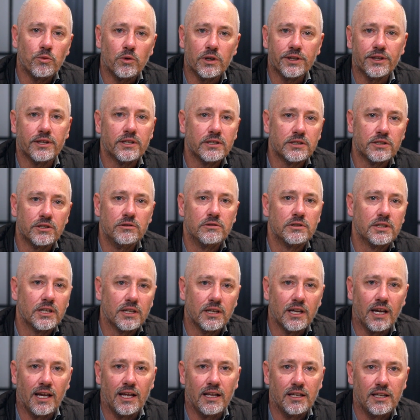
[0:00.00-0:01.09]
want this using
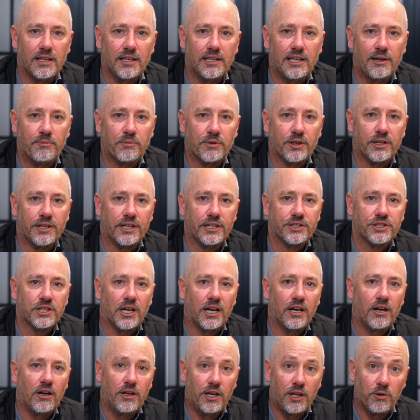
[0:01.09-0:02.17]
the LLM knowledge.
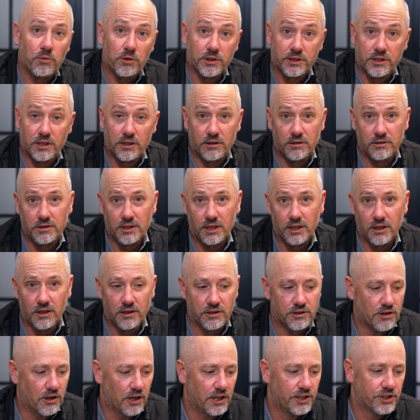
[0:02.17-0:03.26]
I only want it using
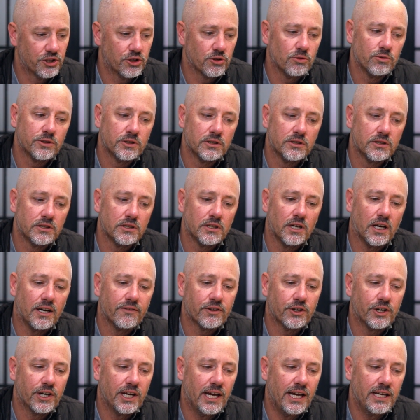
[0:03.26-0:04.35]
those knowledge sources that
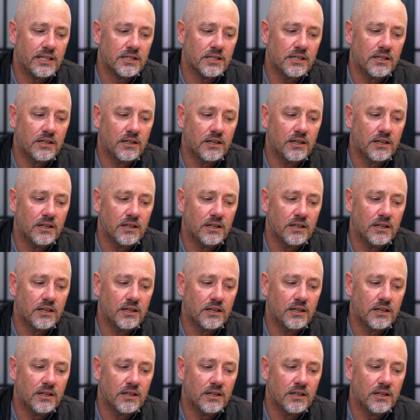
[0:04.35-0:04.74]
I've created,